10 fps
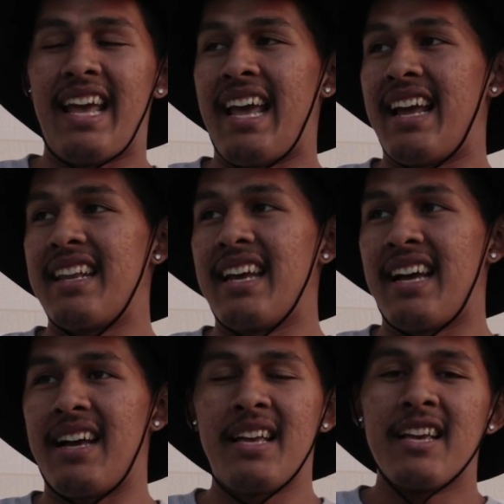
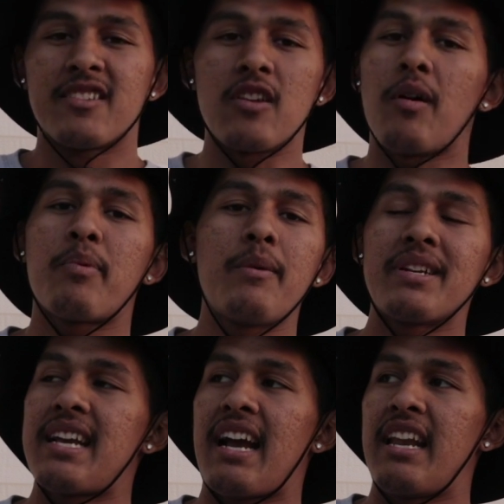And so pretty
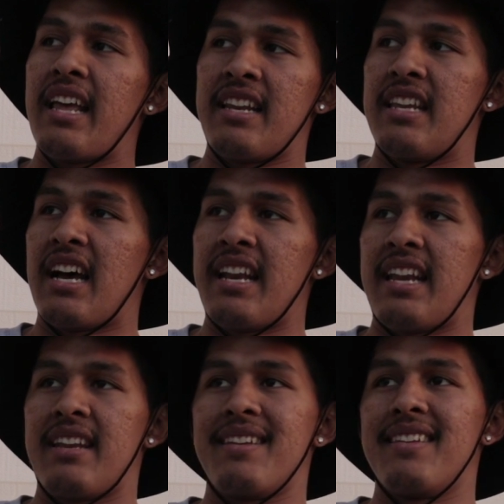much I got nothing done
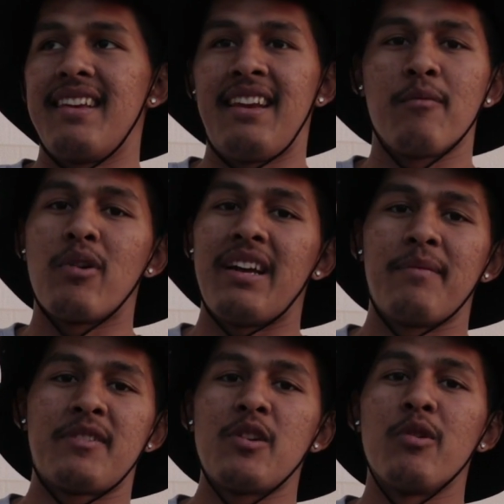in
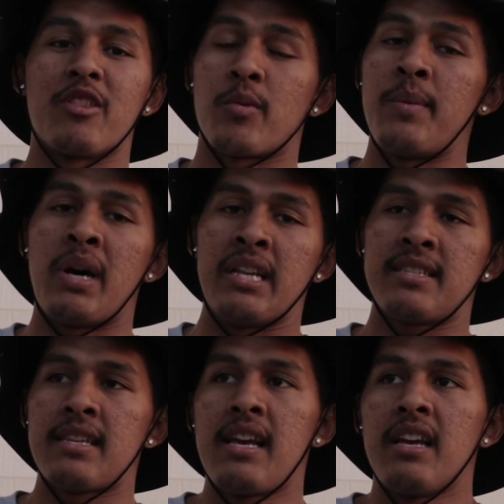what, 2 to 3
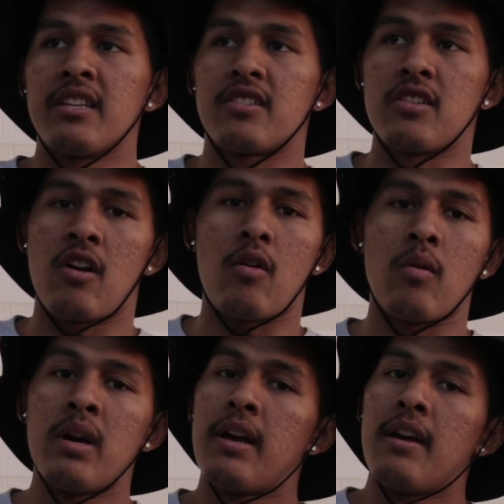months.
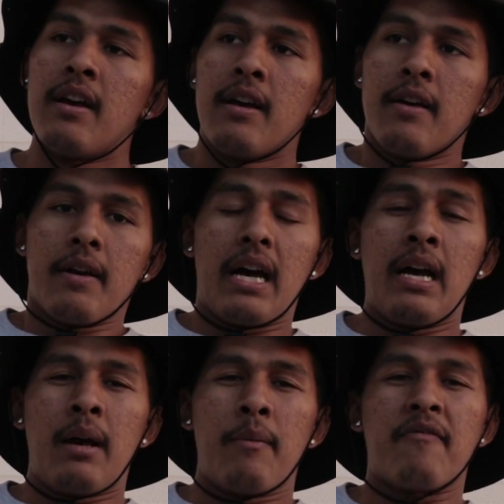So
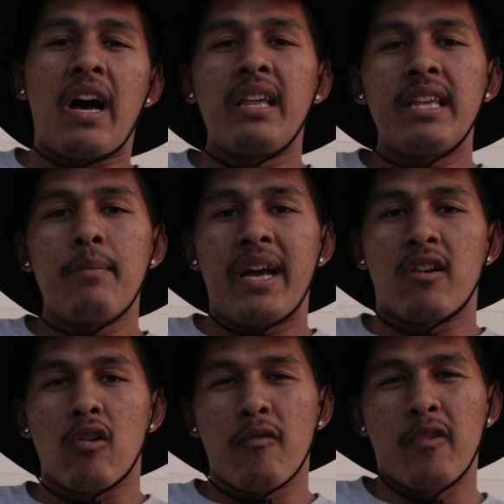finally, my
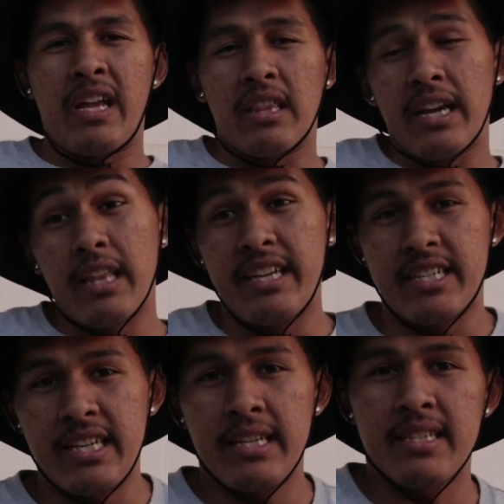girlfriend, luckily
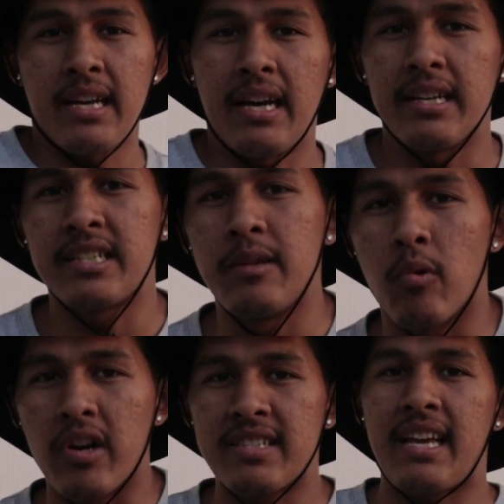she
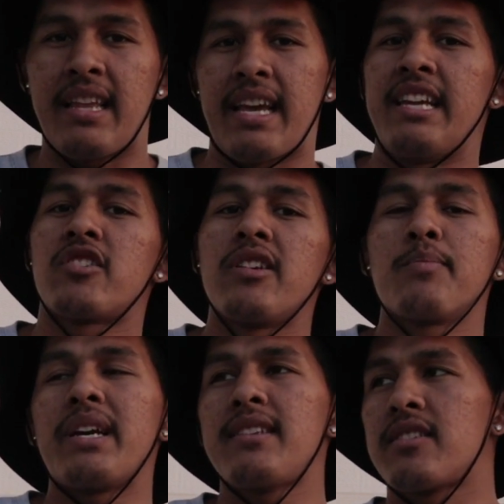works at like an insurance
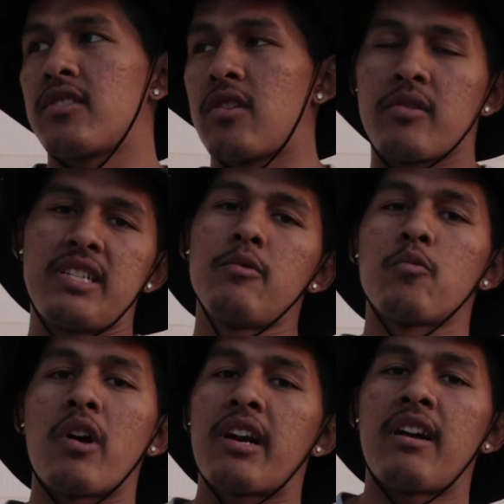place, so she was
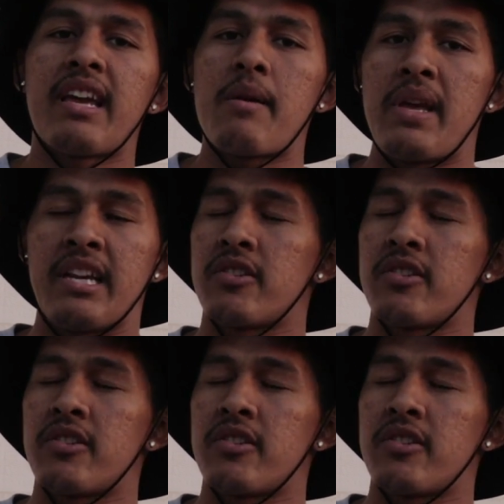working on getting me